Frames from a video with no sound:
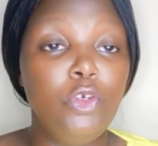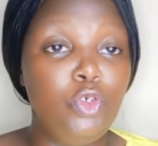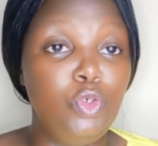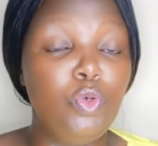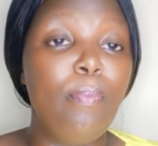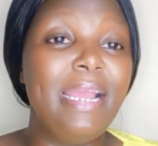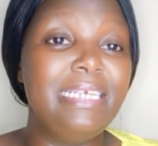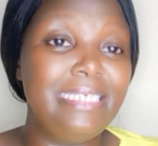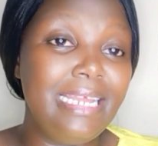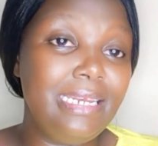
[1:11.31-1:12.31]
to you by
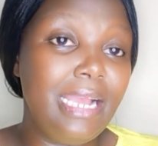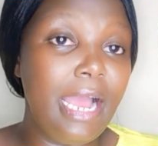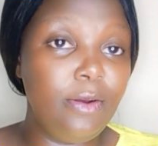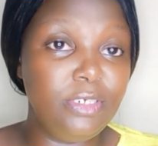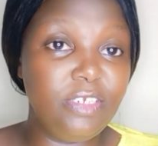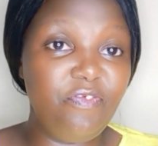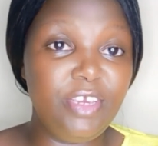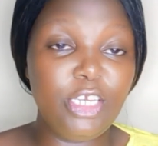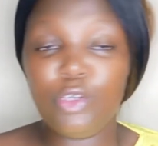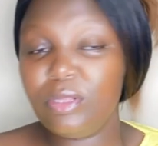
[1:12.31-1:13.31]
sending a
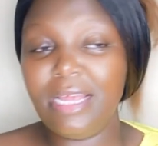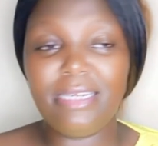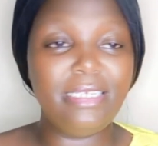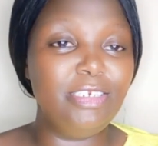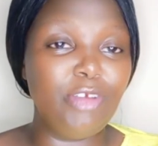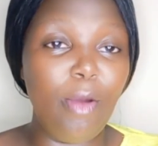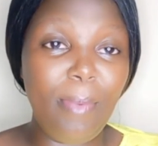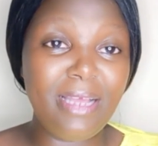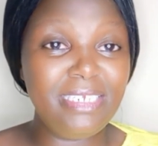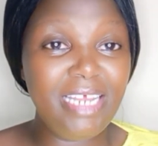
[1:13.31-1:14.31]
notification that Doc
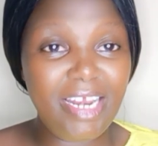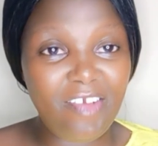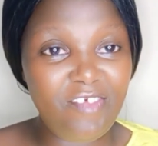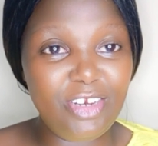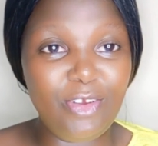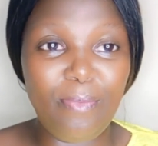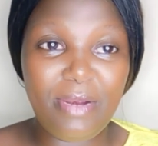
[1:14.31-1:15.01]
has done a video.